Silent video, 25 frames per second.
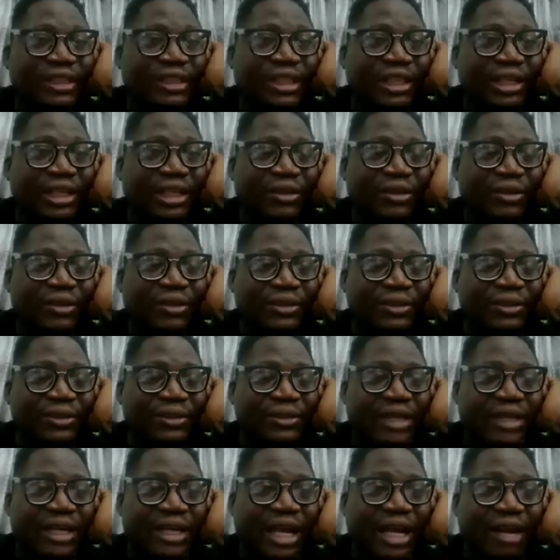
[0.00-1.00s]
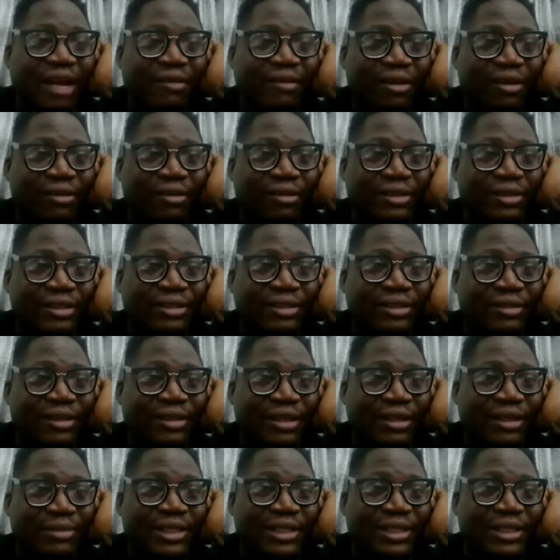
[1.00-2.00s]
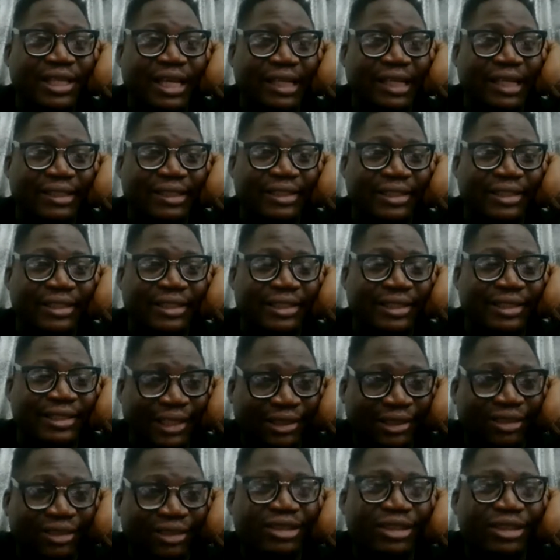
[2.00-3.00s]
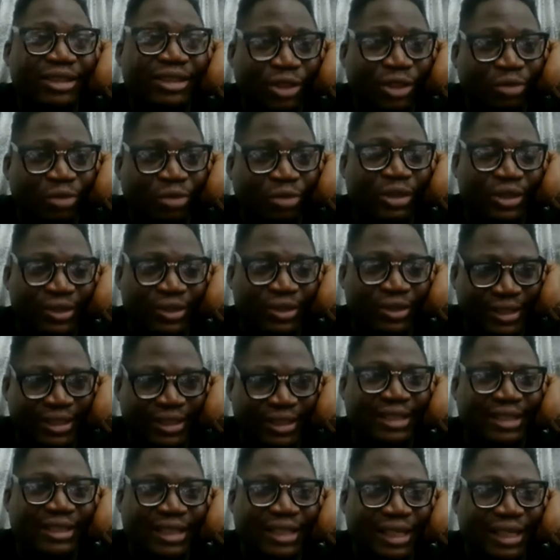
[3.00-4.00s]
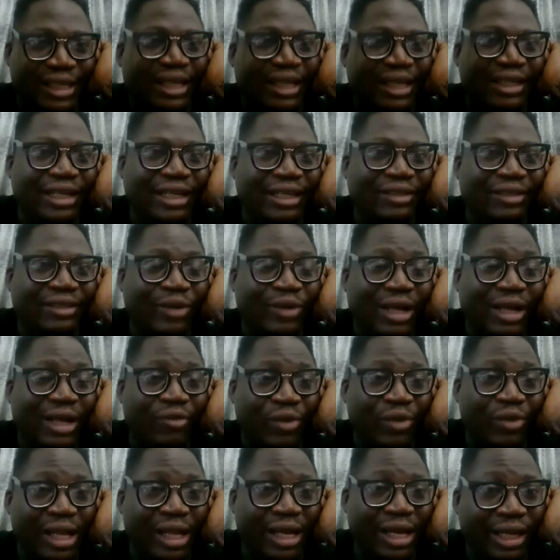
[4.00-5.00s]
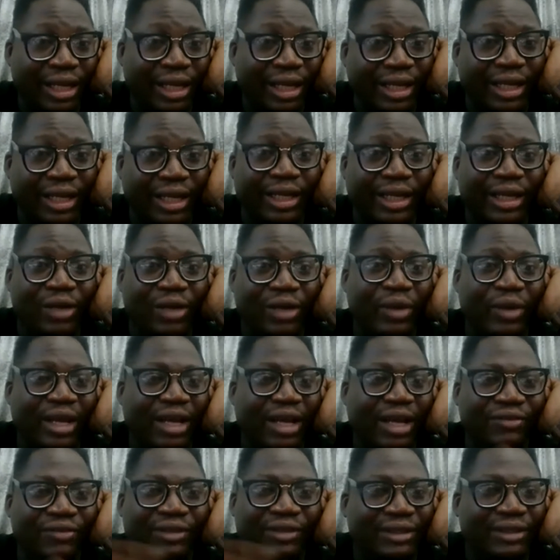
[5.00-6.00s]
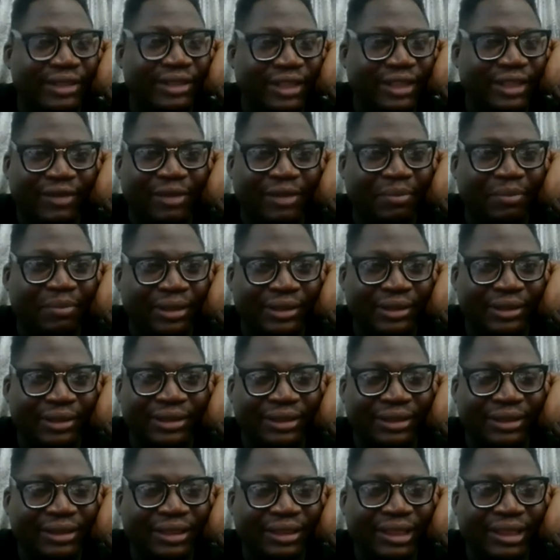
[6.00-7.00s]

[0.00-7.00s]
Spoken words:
in Lagos and around TIC's Technology Incubation Center like that. We have one in Agege, we have several places.